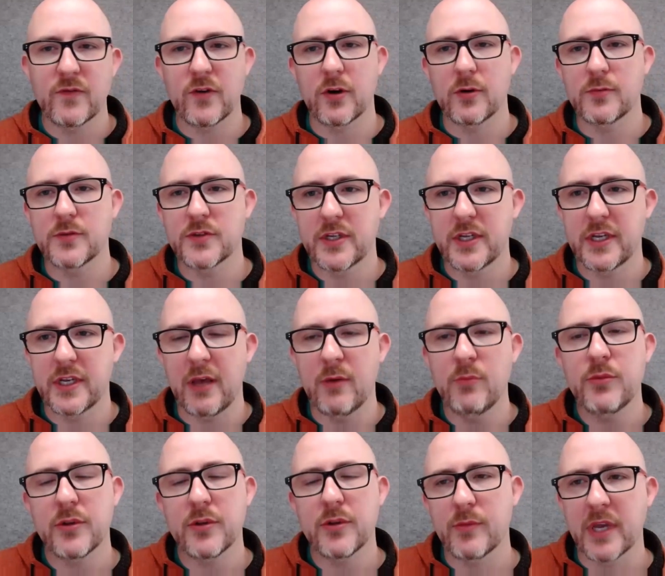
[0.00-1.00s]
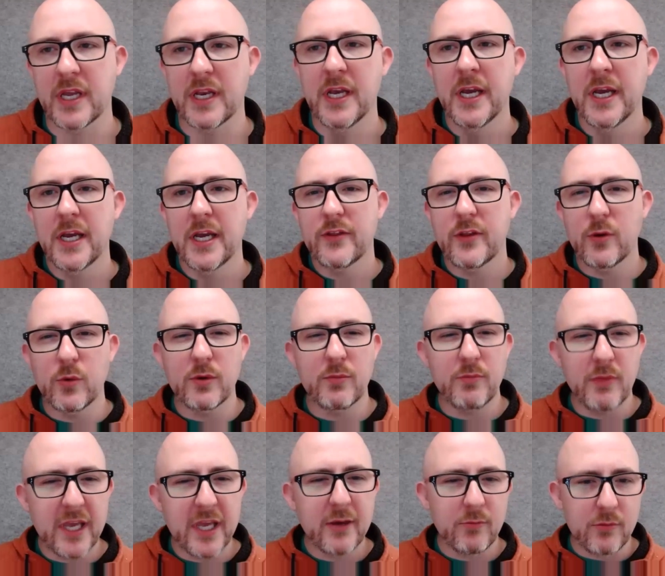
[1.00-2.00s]
firms could implement that would
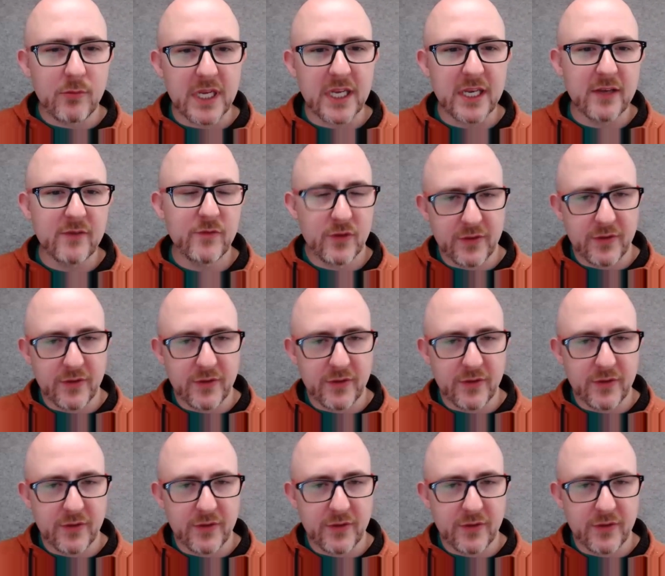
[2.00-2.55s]
make a meaningful